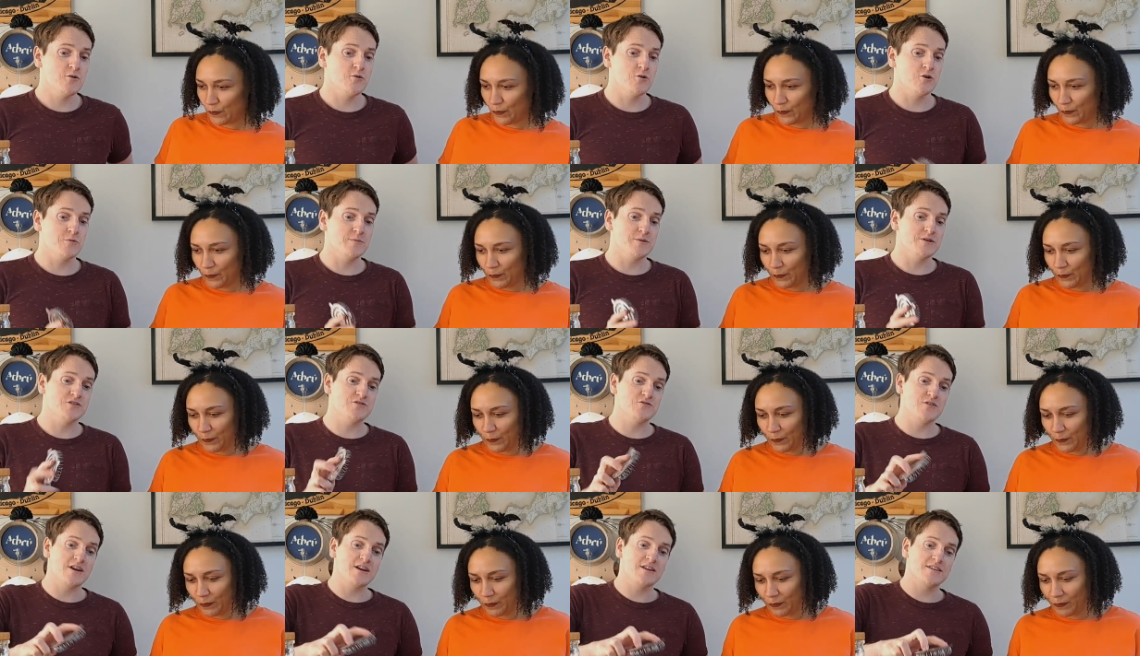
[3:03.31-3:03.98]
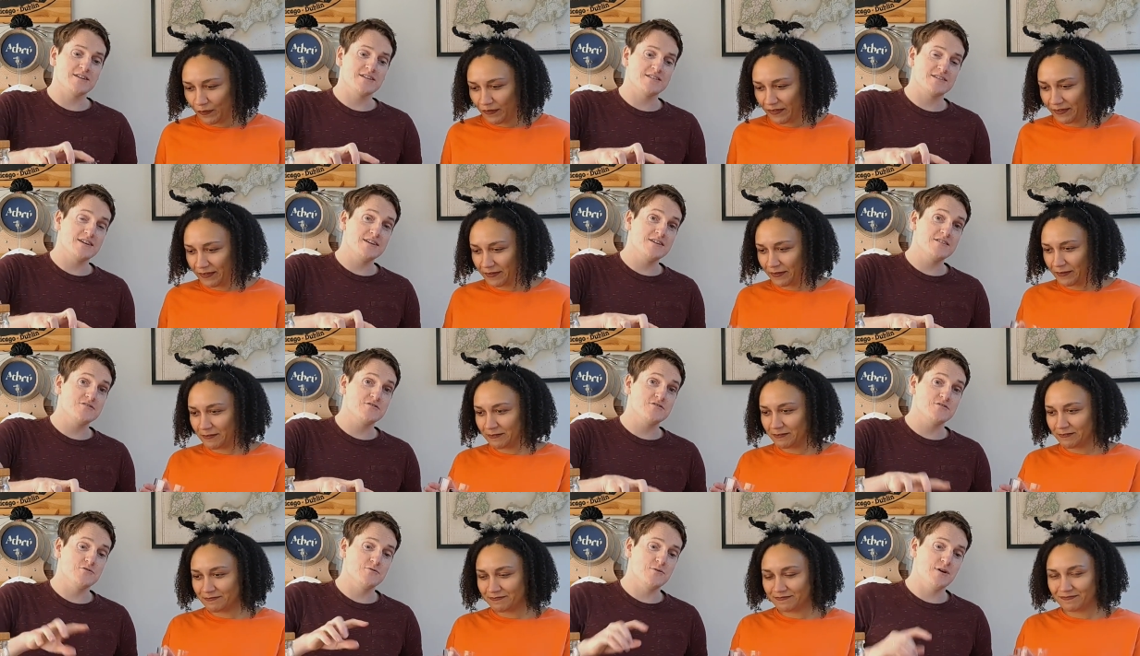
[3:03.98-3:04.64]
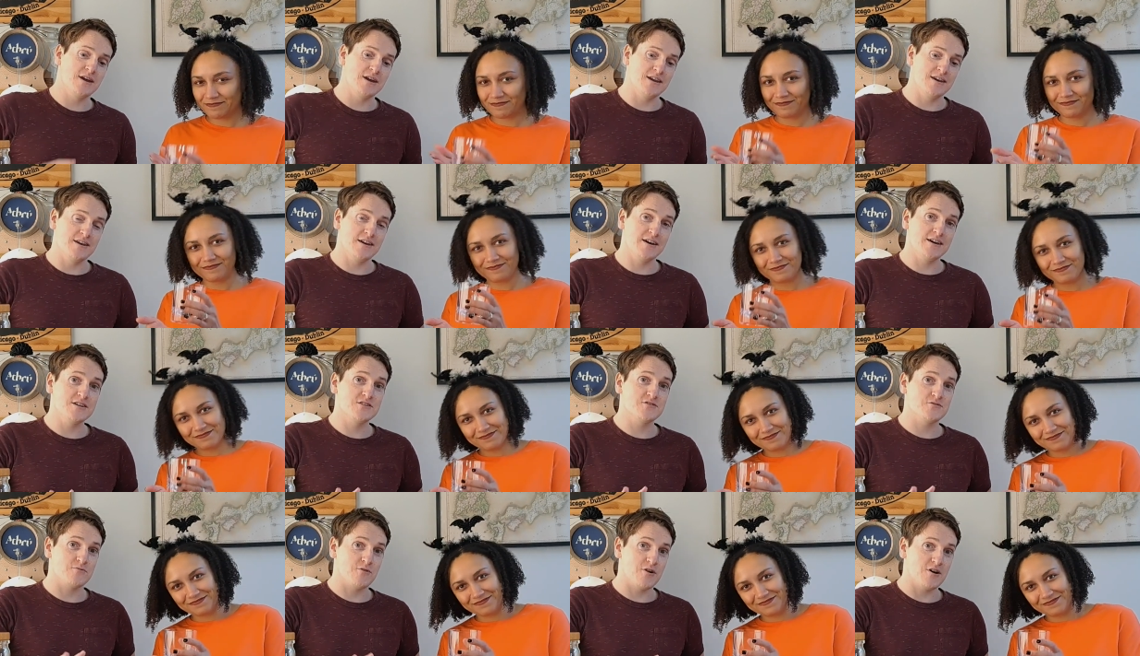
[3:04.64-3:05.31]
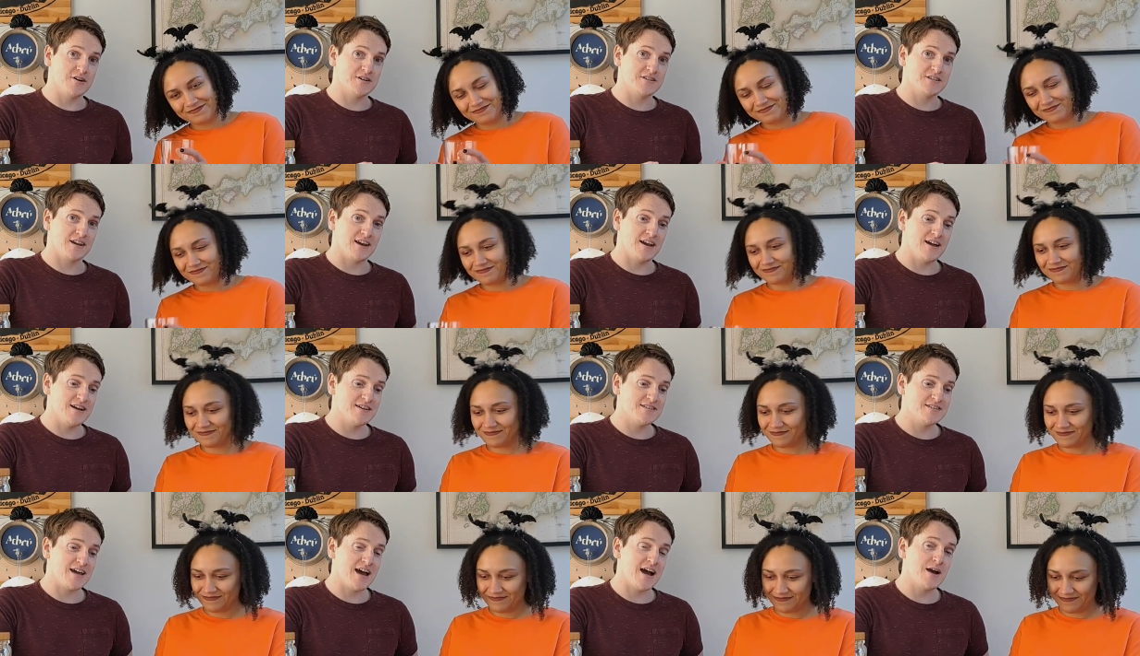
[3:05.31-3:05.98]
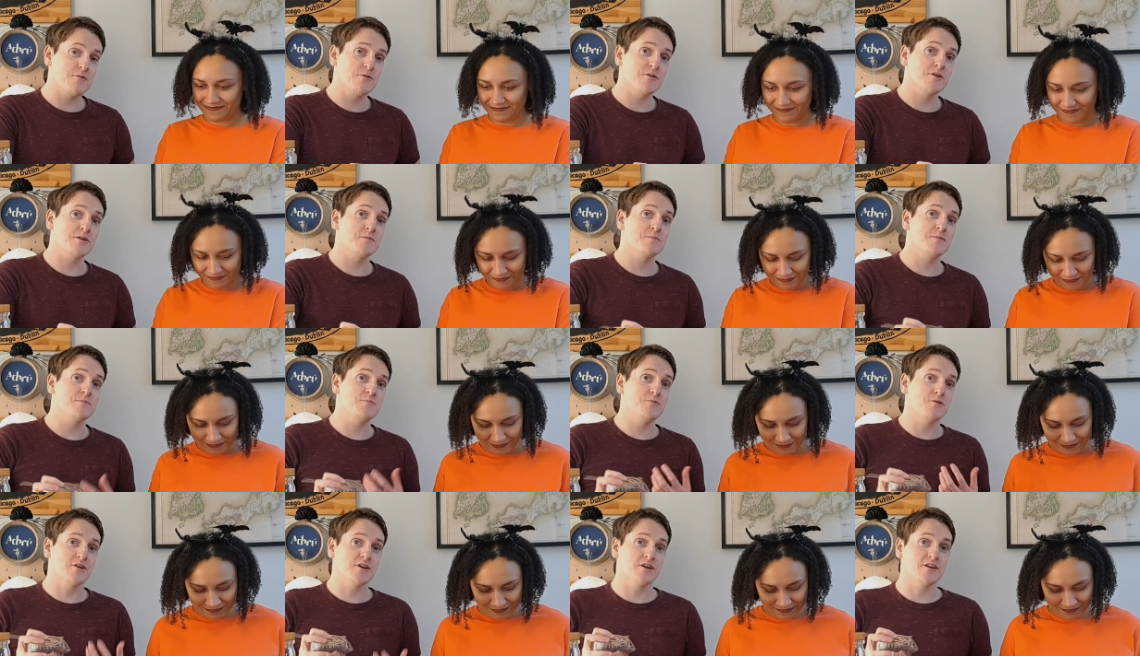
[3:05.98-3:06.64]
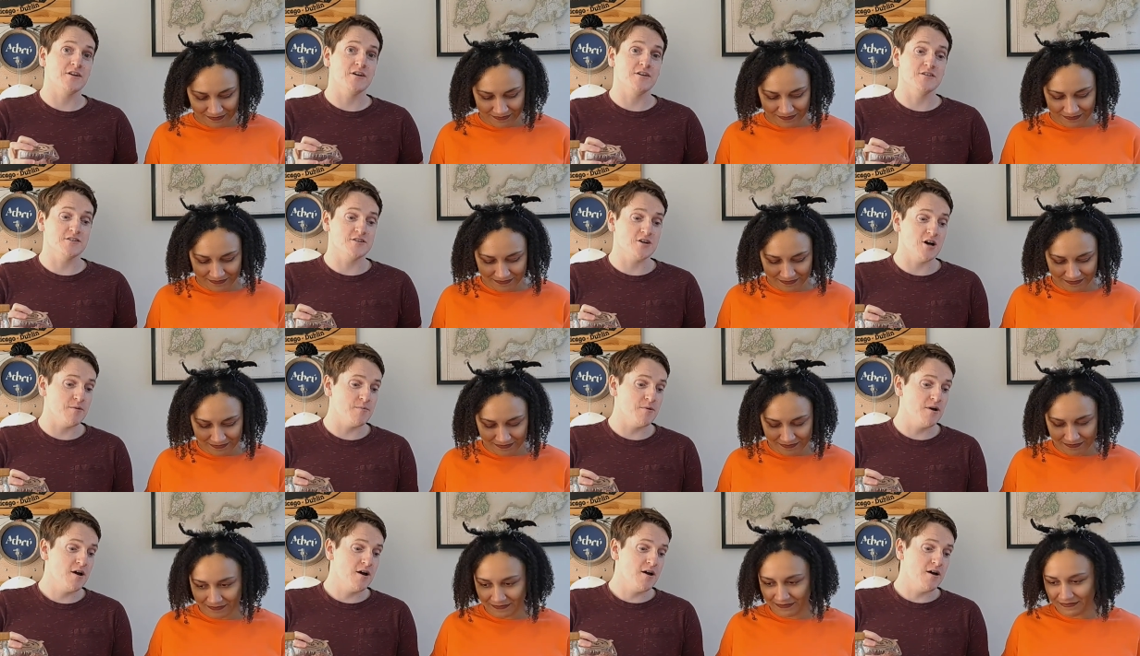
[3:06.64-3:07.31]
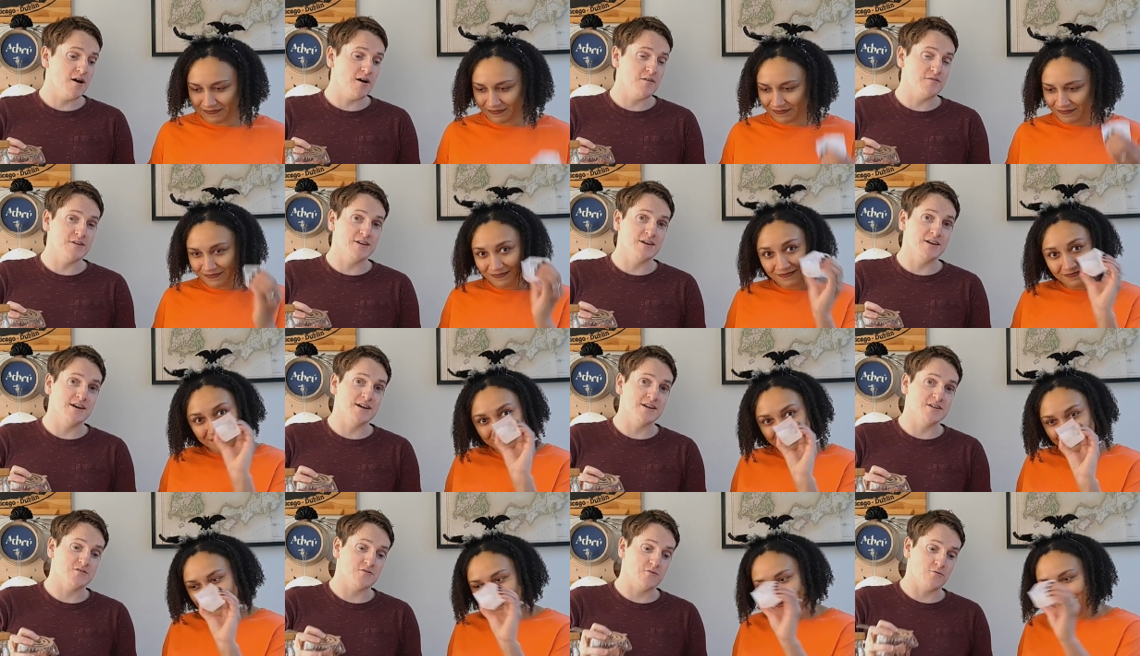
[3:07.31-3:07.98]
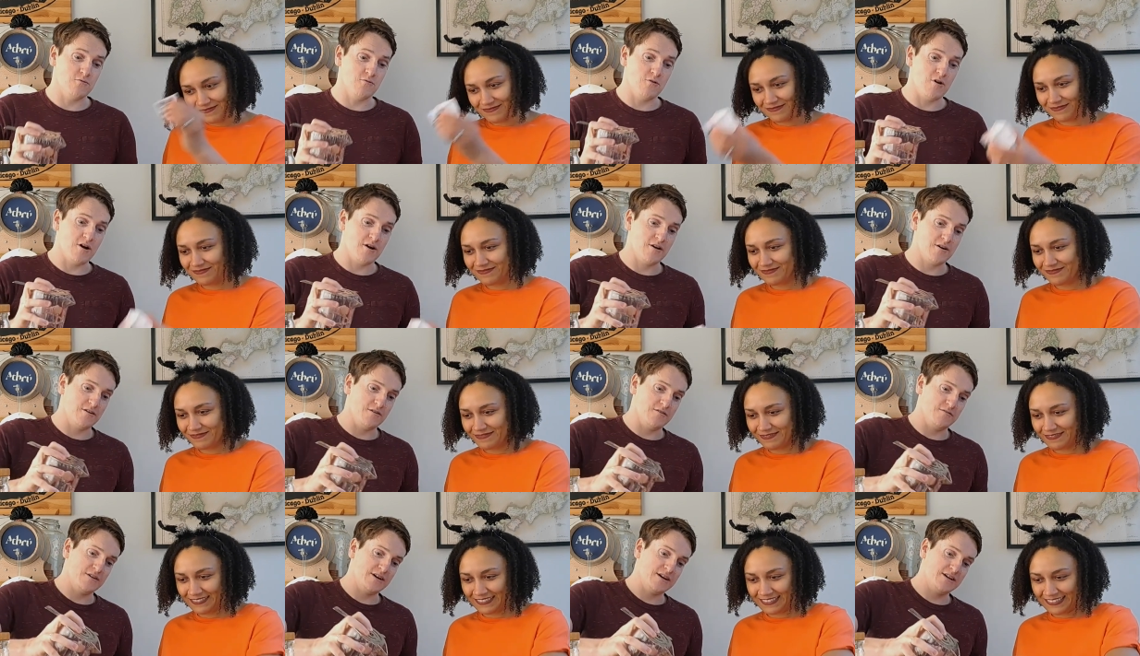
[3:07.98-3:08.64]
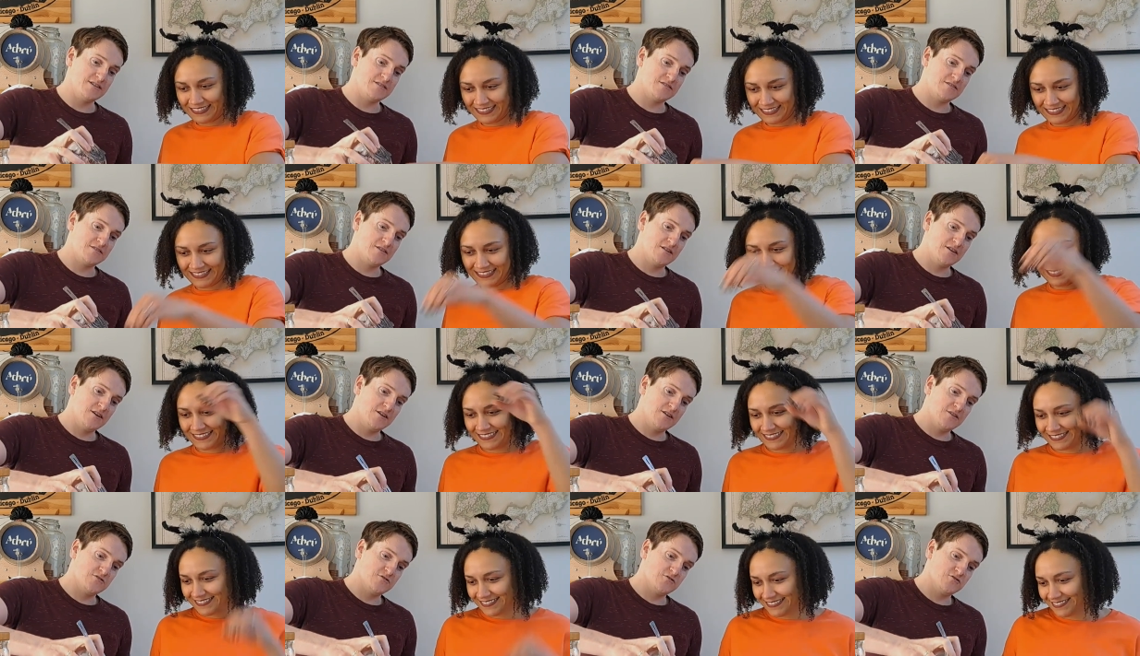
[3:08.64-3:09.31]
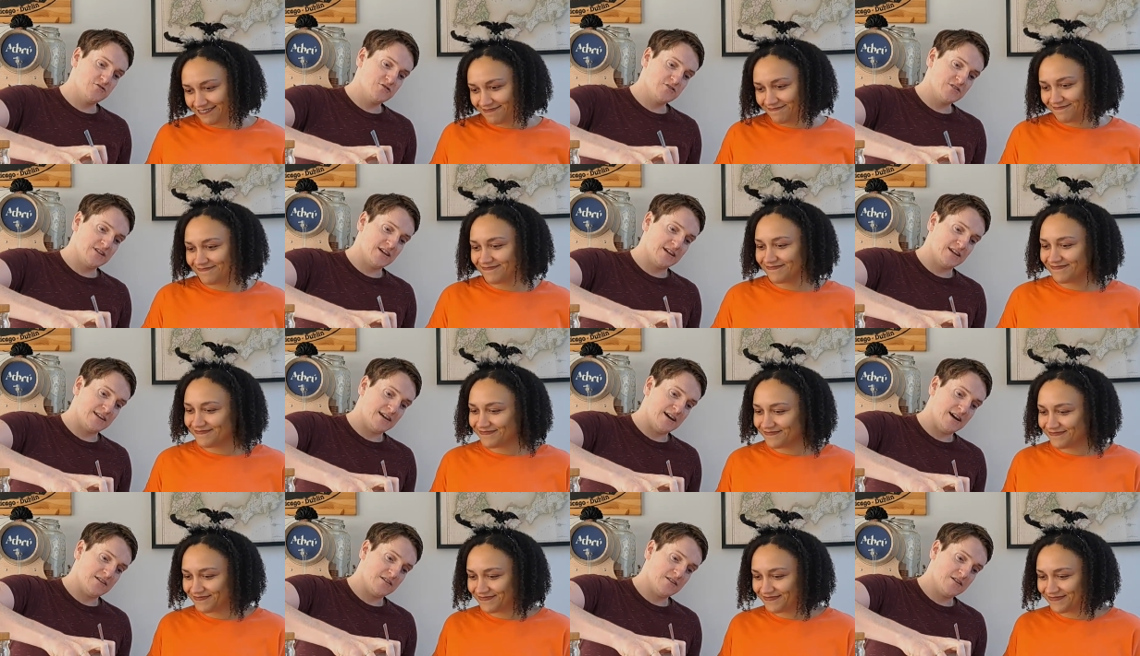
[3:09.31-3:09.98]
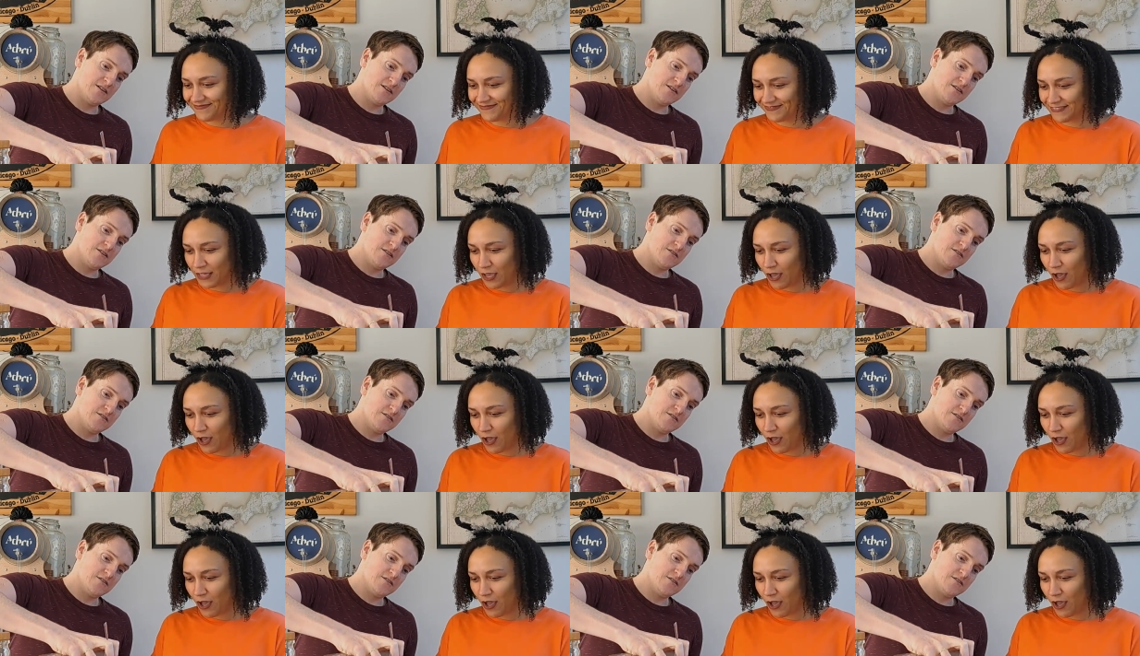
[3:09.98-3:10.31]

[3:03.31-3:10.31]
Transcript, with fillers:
Speaker 1: We're going to be straining this into a nice rocks glass, and we're going to be putting it on top of a nice rock of ice. So just like that.